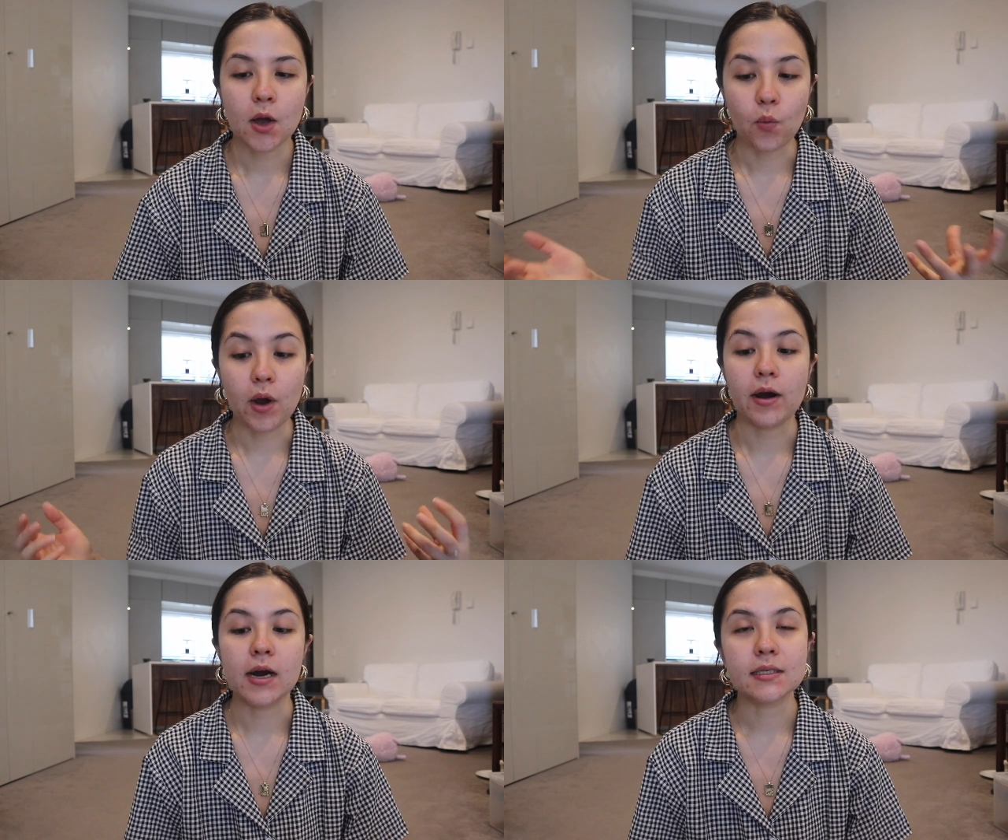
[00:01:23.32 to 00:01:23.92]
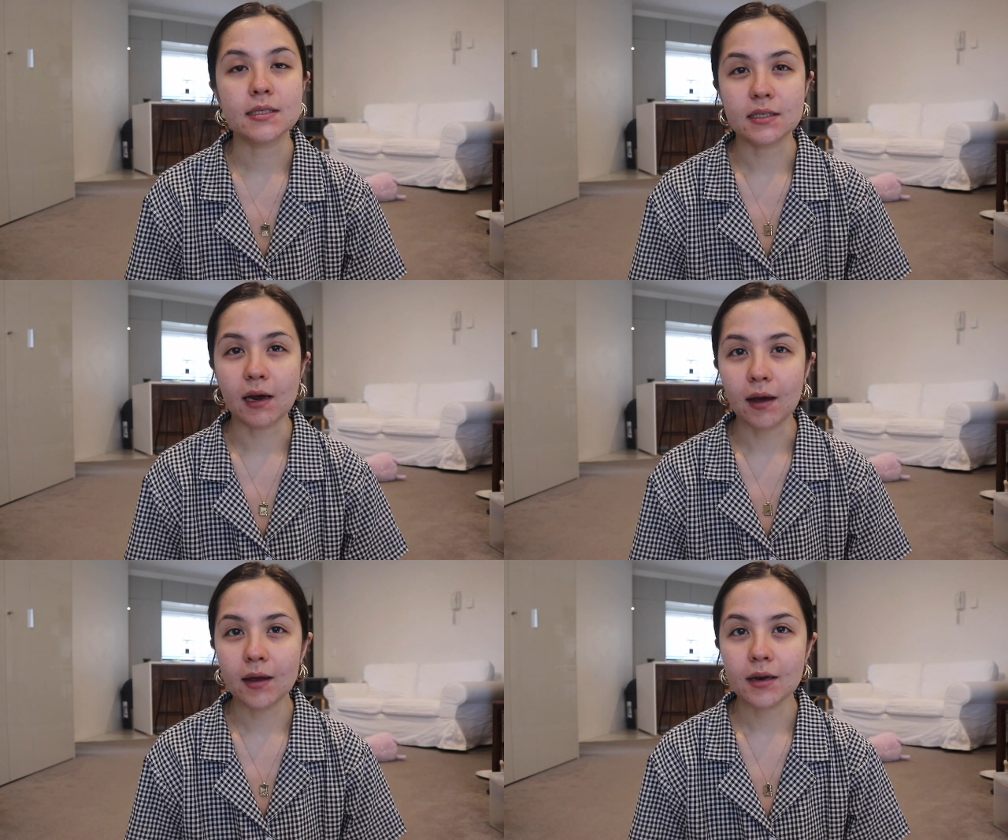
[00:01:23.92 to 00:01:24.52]
where I
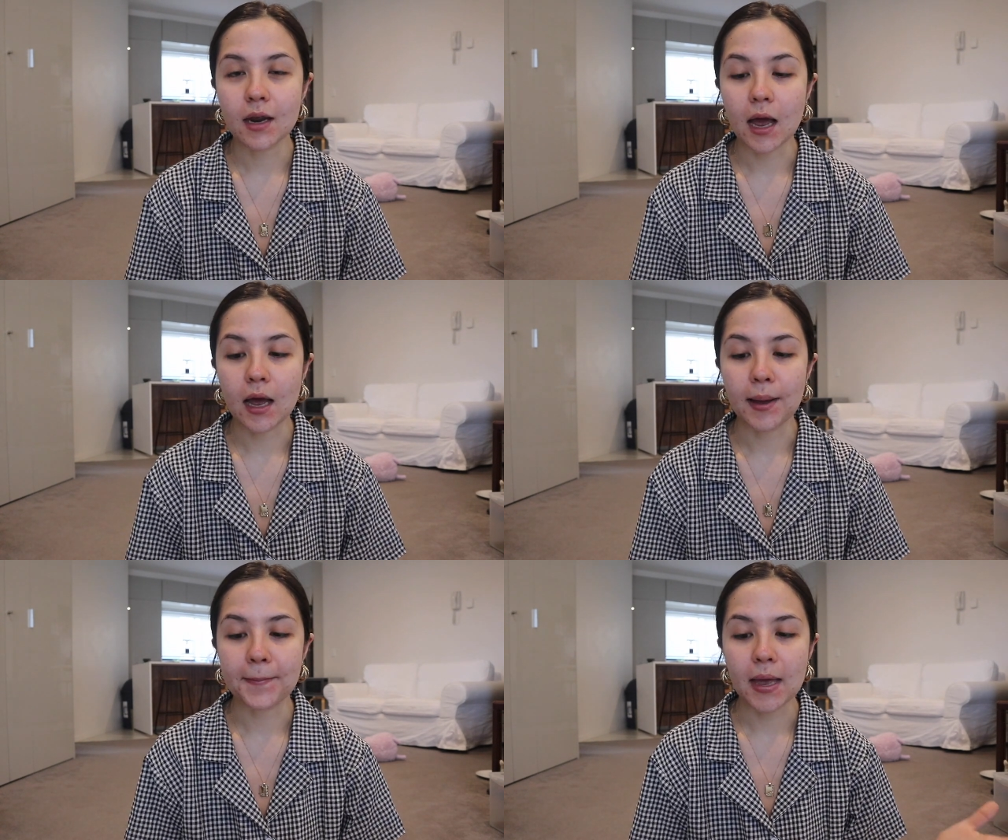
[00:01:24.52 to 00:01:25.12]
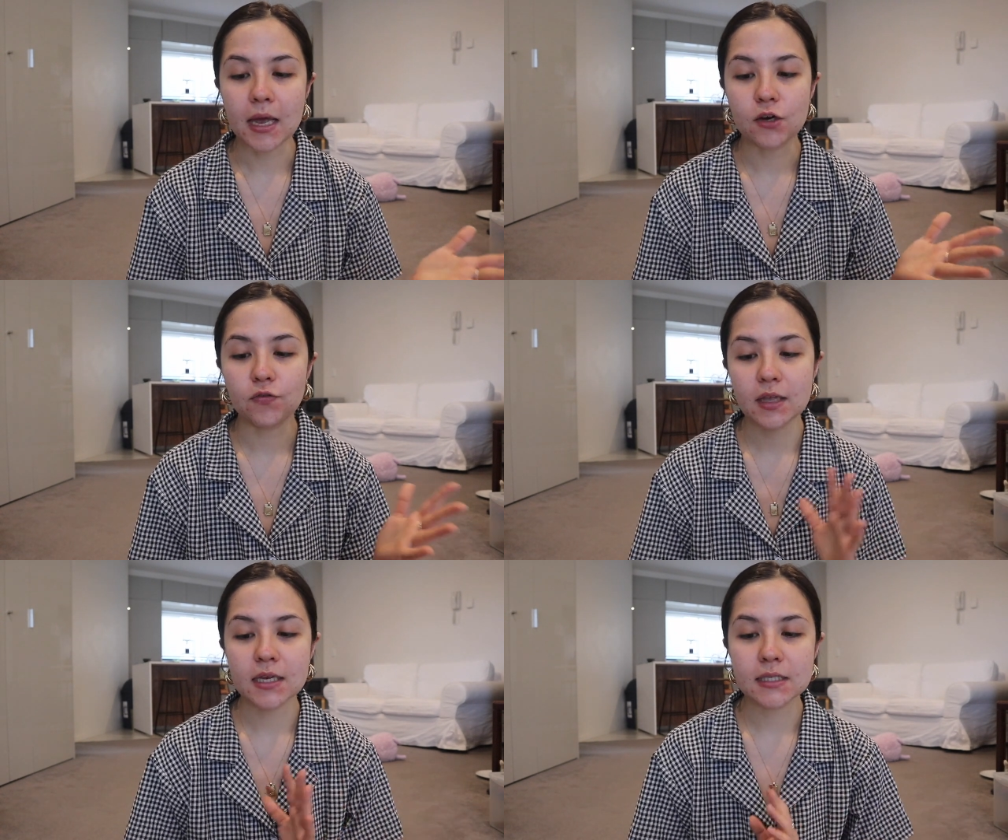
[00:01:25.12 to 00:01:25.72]
start, and
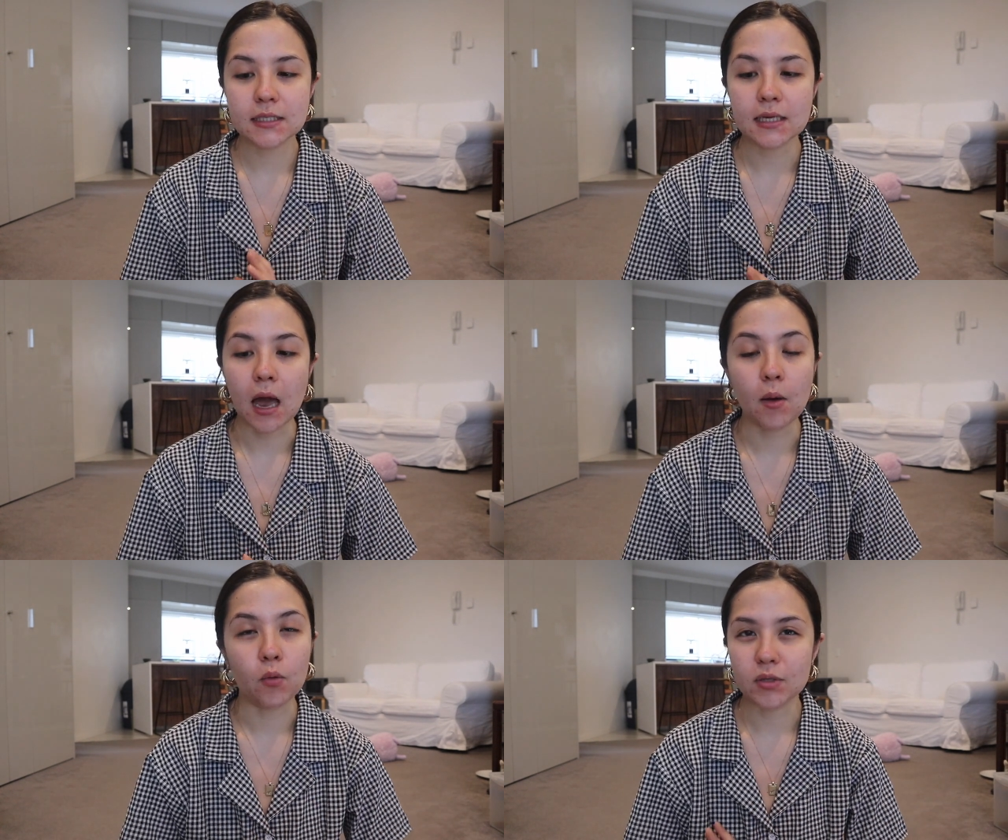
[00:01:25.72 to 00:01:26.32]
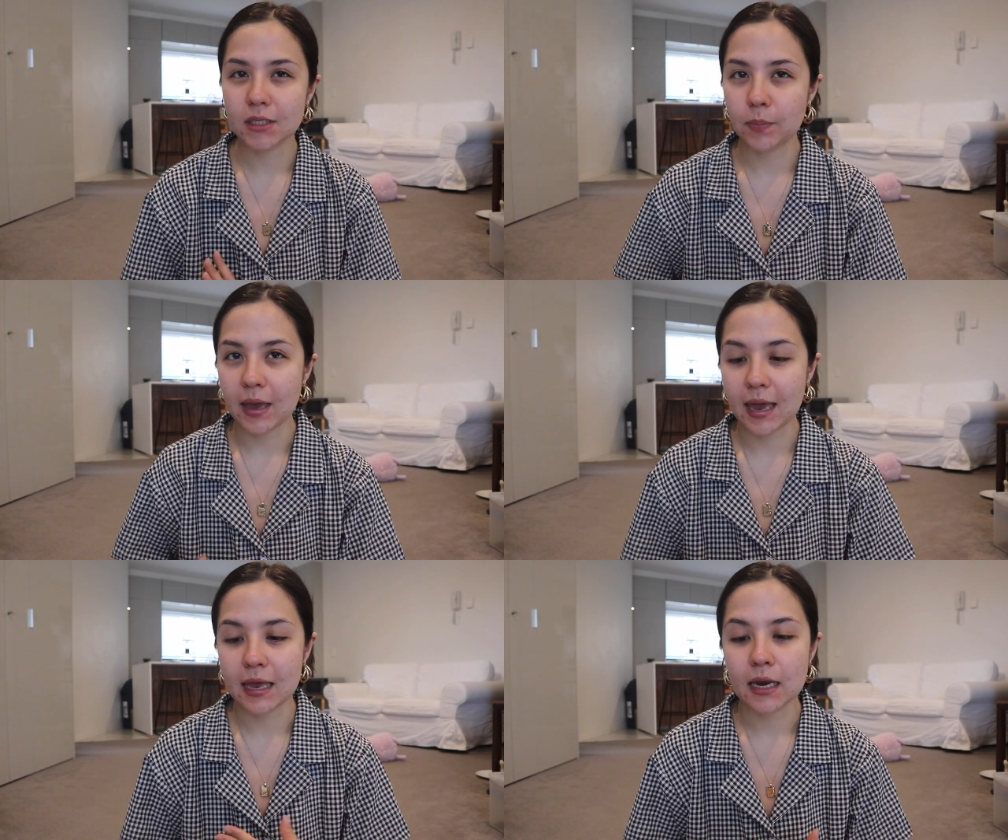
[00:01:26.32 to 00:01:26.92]
for this I will skip
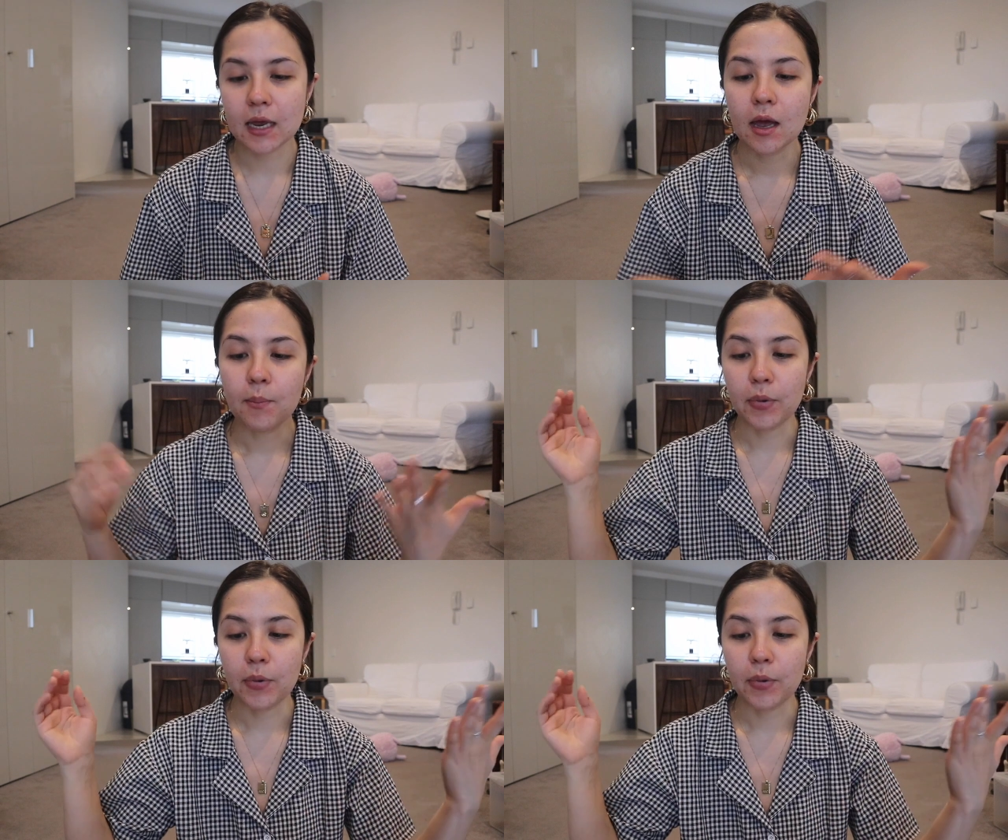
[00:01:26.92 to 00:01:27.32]
ahead,